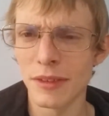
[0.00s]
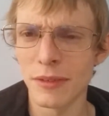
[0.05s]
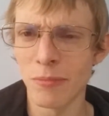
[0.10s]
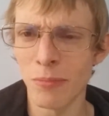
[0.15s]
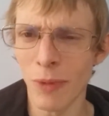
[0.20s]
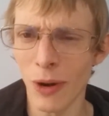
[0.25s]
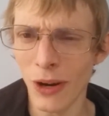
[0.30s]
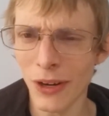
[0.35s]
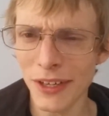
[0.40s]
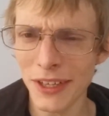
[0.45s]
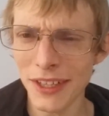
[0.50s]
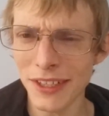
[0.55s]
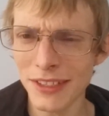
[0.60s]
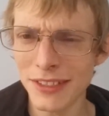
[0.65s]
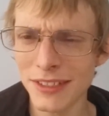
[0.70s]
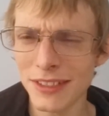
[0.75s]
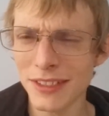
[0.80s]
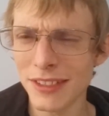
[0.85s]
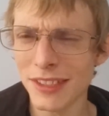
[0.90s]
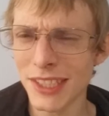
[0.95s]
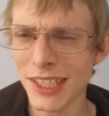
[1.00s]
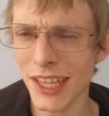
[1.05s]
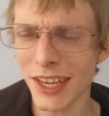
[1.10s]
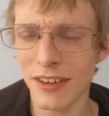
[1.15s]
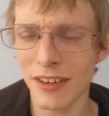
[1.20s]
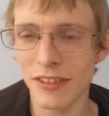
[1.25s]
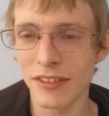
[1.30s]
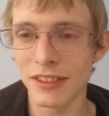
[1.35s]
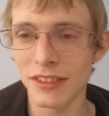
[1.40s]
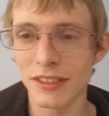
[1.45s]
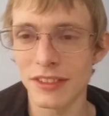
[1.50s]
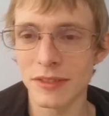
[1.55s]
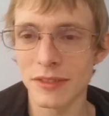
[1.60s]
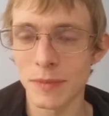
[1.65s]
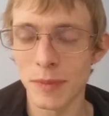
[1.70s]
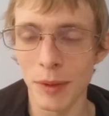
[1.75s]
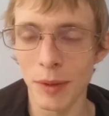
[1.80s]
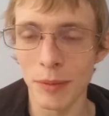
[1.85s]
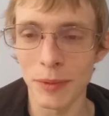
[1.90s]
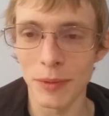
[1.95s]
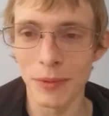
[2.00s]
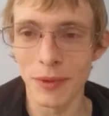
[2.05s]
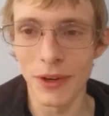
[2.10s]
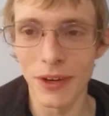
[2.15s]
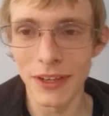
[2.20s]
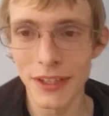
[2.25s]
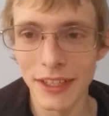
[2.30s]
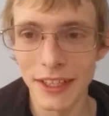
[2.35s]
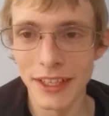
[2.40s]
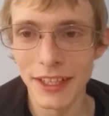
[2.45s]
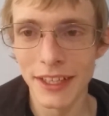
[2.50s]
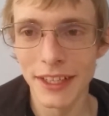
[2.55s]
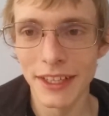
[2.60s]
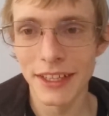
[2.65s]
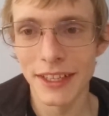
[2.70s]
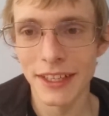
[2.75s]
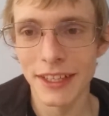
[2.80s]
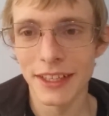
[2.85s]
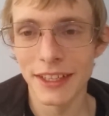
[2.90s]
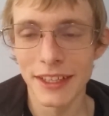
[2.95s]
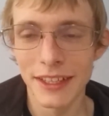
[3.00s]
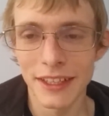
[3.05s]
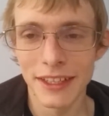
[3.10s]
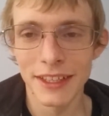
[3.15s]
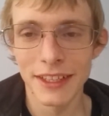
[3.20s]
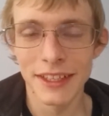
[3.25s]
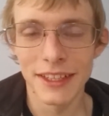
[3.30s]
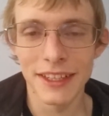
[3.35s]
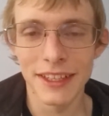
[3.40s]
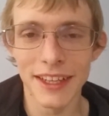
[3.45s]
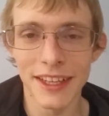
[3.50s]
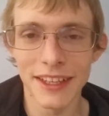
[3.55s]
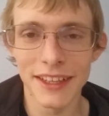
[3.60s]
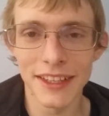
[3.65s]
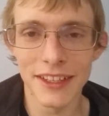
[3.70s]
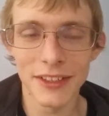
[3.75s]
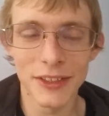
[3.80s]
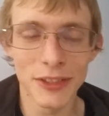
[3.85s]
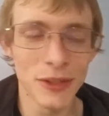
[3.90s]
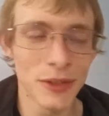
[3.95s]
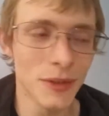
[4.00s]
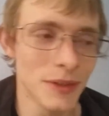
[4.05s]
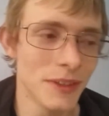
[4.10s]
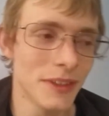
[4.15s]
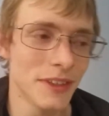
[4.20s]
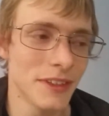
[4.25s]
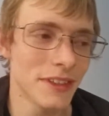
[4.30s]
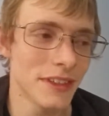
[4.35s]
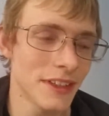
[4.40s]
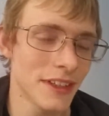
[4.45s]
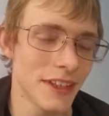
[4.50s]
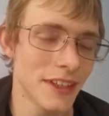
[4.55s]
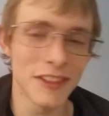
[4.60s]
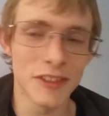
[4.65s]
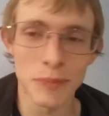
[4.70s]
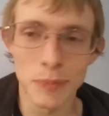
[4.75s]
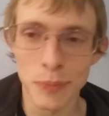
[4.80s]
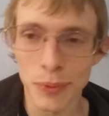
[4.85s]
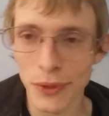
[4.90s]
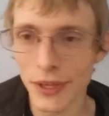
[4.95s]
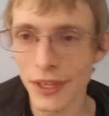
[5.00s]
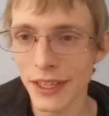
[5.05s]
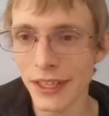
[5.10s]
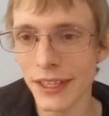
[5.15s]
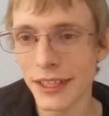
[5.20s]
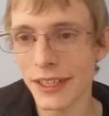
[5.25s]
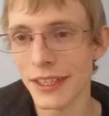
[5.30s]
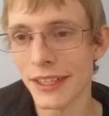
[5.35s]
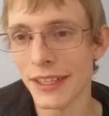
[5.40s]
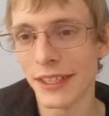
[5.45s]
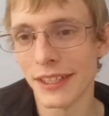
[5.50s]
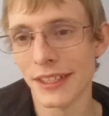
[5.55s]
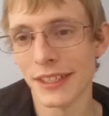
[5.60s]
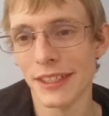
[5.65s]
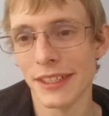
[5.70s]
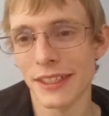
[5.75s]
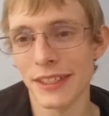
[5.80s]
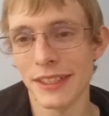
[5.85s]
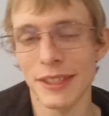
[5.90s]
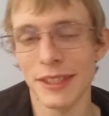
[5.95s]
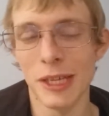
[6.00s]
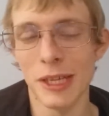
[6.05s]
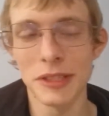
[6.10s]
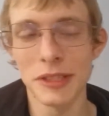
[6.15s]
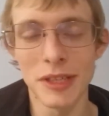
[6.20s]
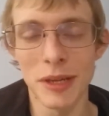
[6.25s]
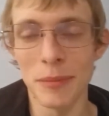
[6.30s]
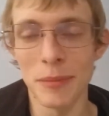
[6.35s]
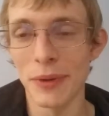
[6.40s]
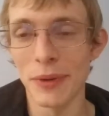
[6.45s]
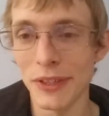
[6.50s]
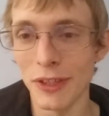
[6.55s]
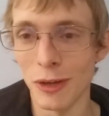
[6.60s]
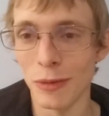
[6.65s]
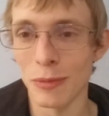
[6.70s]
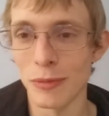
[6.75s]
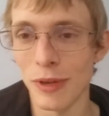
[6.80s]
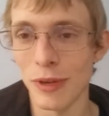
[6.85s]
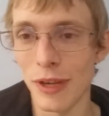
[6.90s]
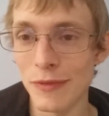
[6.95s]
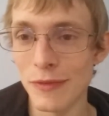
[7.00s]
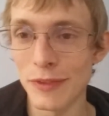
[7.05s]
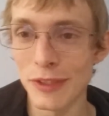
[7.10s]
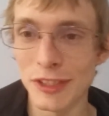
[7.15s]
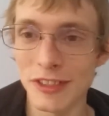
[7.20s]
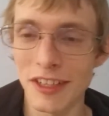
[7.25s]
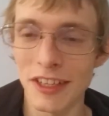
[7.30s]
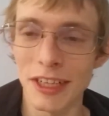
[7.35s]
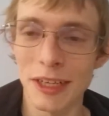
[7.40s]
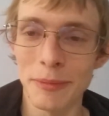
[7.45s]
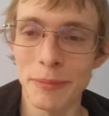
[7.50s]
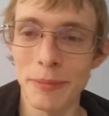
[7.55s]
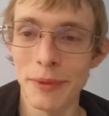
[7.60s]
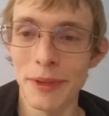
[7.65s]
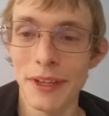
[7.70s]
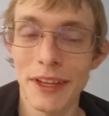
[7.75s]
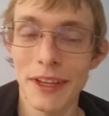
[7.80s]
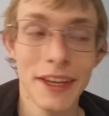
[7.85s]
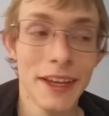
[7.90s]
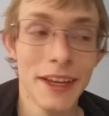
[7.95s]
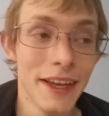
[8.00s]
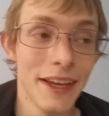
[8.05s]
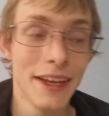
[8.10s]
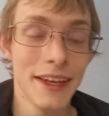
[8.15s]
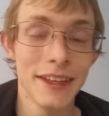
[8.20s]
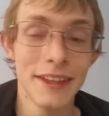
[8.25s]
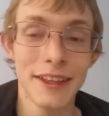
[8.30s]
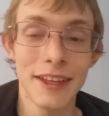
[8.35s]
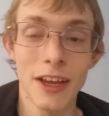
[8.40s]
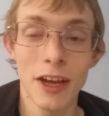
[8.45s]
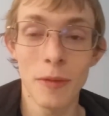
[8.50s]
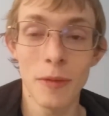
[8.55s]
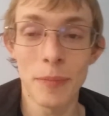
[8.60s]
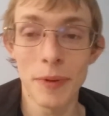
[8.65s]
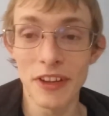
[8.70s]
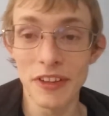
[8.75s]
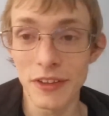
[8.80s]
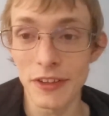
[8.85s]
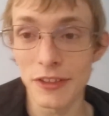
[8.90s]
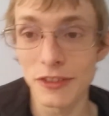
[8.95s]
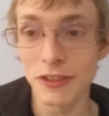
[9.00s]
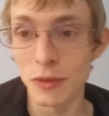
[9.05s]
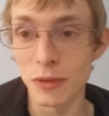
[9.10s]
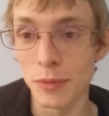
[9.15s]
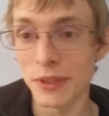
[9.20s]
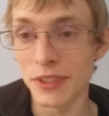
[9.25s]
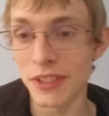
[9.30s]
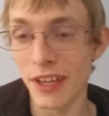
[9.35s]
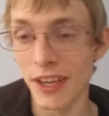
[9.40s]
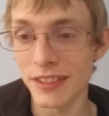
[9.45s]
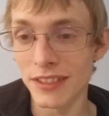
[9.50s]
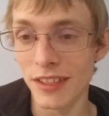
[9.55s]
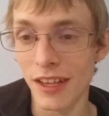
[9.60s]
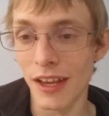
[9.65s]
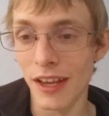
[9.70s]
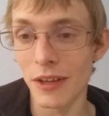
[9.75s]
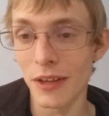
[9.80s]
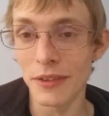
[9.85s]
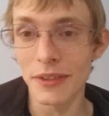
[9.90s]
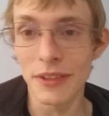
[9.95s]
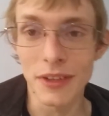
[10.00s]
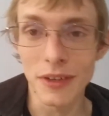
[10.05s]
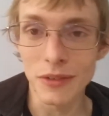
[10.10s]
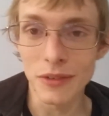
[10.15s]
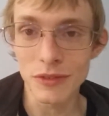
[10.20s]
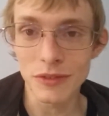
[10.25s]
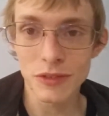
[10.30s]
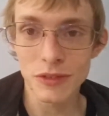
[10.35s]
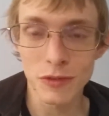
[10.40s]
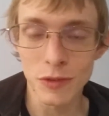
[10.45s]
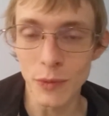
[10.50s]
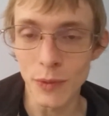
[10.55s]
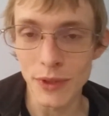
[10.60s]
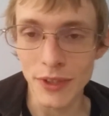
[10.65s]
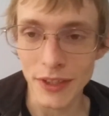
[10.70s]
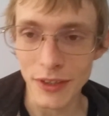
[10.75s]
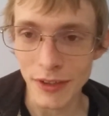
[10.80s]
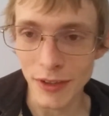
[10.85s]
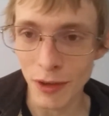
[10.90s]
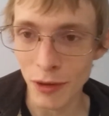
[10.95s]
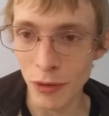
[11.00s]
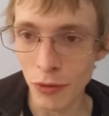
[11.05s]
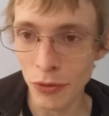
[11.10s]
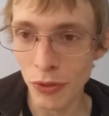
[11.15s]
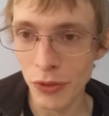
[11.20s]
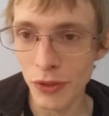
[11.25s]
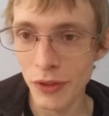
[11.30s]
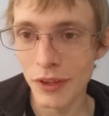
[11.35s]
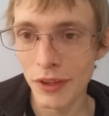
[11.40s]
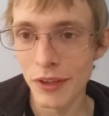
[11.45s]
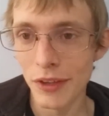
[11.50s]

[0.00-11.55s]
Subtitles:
Marcus? I don't know. It's probably wrong. And the dude is pretty. He's got a pretty dope crayfish setup, and apparently they're super docile, and they don't screw with their youth.